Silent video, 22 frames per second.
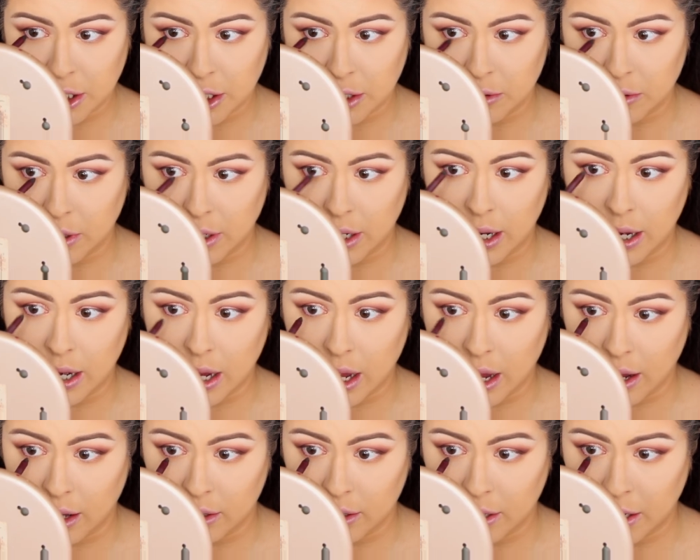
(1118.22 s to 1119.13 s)
a
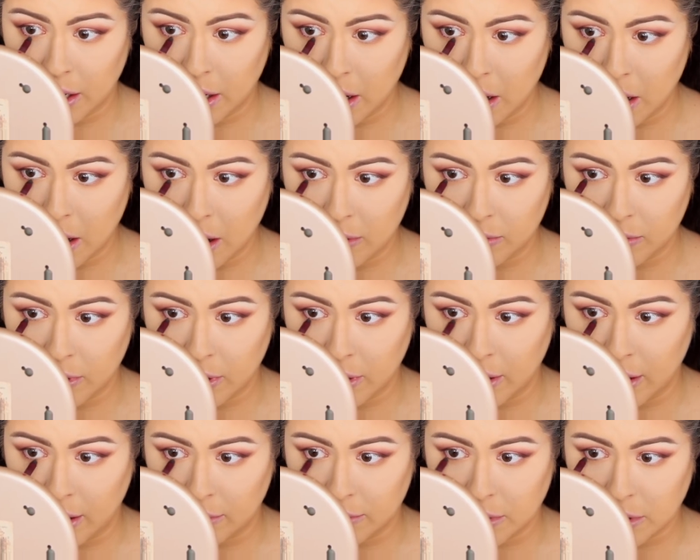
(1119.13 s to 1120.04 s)
unique eyeliner. I've
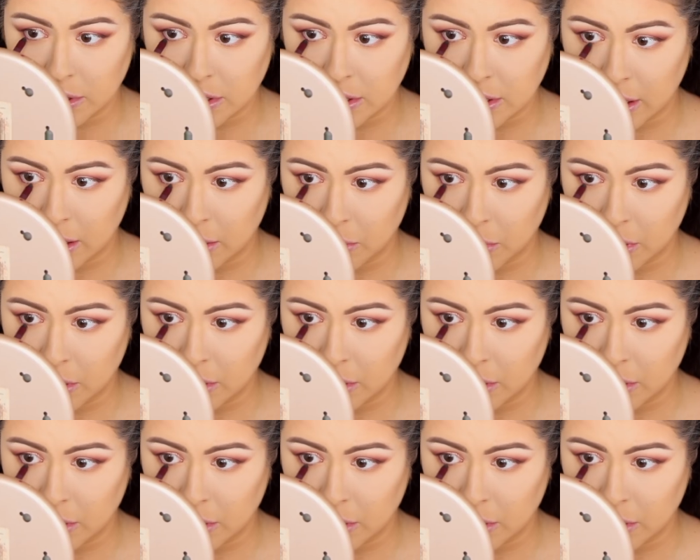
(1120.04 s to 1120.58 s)
never seen